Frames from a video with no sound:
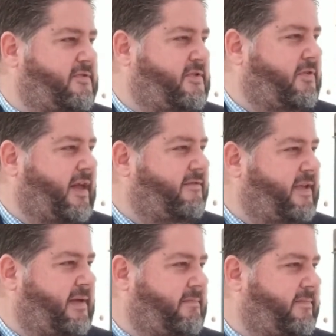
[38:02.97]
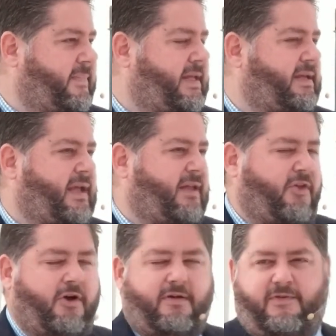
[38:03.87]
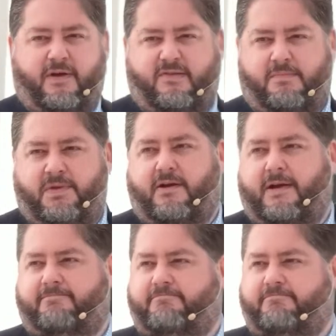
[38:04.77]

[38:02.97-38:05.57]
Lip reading: who love him and long for his appearing.